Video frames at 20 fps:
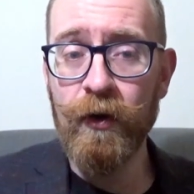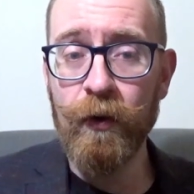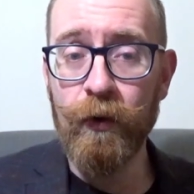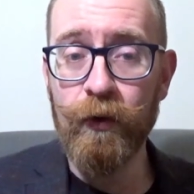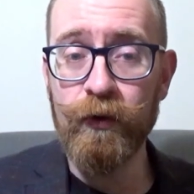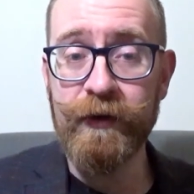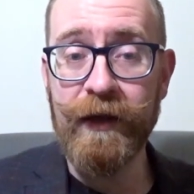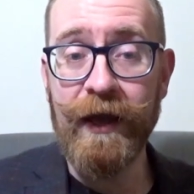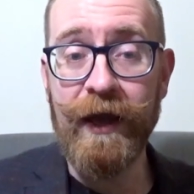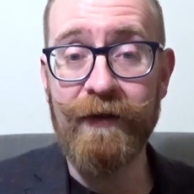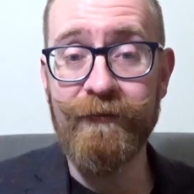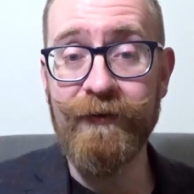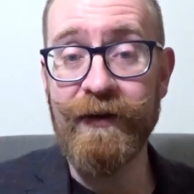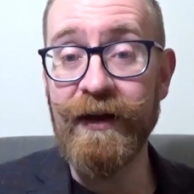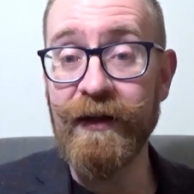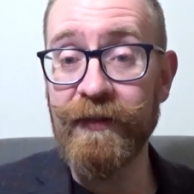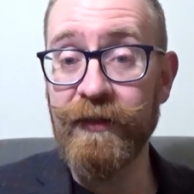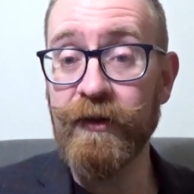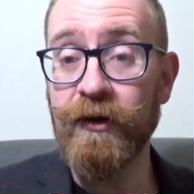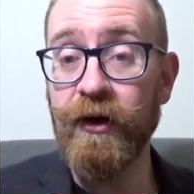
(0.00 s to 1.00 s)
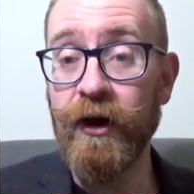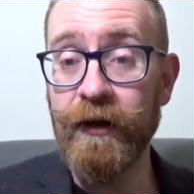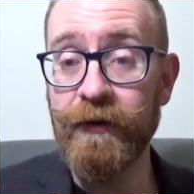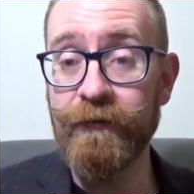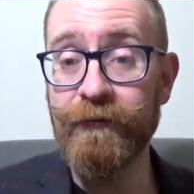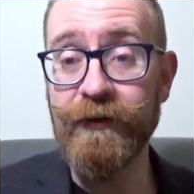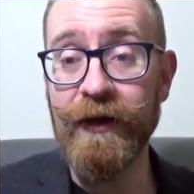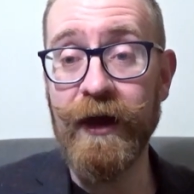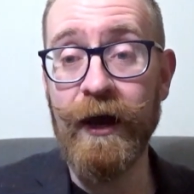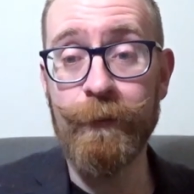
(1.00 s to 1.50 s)
or to have another kind
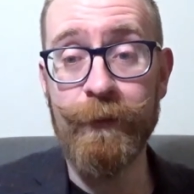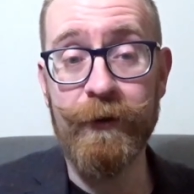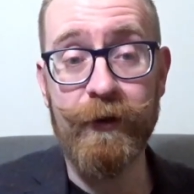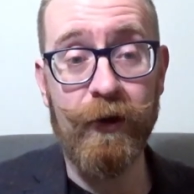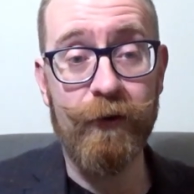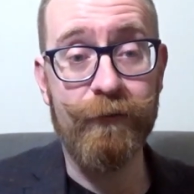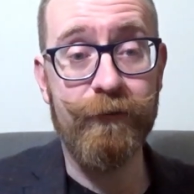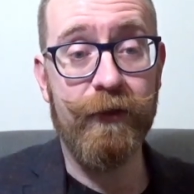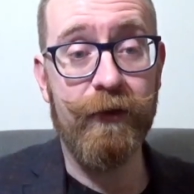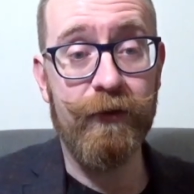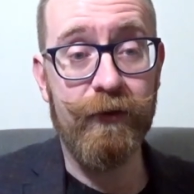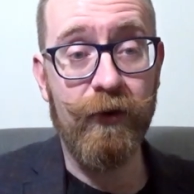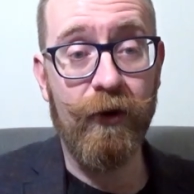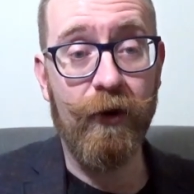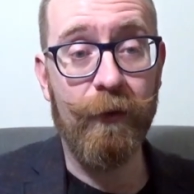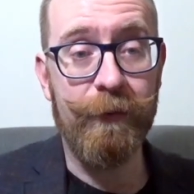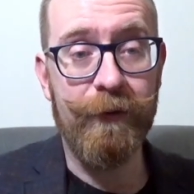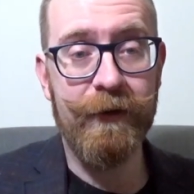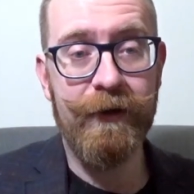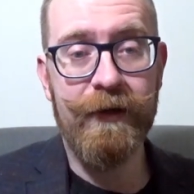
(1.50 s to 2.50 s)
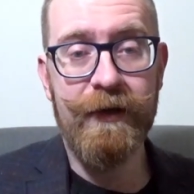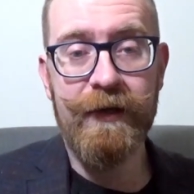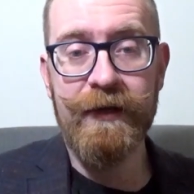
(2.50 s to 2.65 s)
of garment over the top,